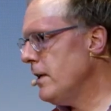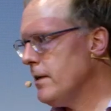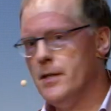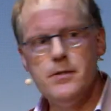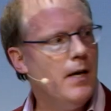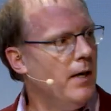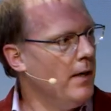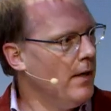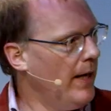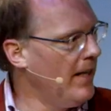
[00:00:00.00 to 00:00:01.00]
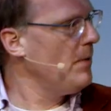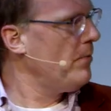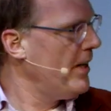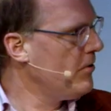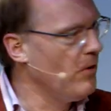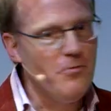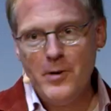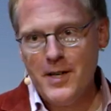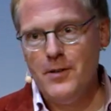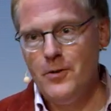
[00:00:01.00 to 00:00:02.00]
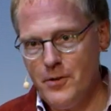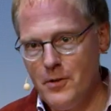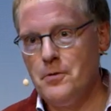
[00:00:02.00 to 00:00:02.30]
here, is enterprise software or,